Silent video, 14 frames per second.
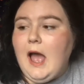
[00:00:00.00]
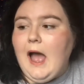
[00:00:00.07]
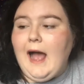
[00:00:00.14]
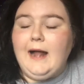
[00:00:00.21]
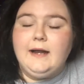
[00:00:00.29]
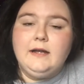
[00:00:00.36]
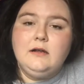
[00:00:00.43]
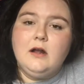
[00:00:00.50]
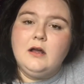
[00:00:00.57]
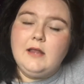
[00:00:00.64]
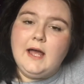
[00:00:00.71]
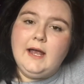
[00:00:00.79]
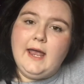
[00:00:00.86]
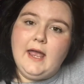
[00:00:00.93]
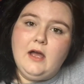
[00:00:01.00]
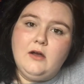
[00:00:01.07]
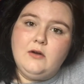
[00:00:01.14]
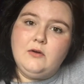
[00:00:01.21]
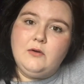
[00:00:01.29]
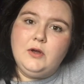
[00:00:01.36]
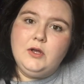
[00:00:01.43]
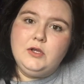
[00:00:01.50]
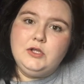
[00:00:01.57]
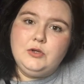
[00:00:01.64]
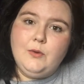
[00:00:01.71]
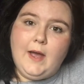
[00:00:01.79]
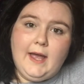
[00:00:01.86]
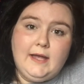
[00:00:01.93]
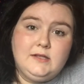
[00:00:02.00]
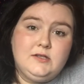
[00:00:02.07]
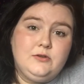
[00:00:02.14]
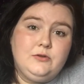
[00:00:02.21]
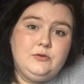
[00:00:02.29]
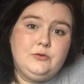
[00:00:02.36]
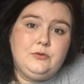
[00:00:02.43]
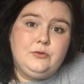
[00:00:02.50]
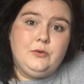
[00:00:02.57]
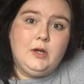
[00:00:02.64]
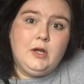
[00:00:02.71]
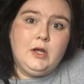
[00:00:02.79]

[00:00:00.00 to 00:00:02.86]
I did not like how you had to